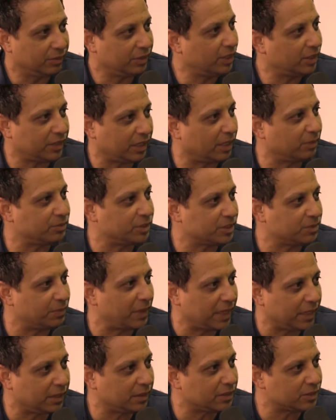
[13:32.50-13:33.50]
What do you think? I'm just
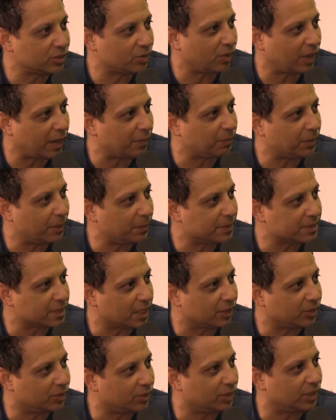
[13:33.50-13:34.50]
making this crap up as
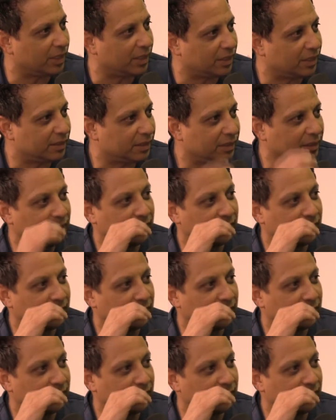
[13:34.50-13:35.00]
I go along?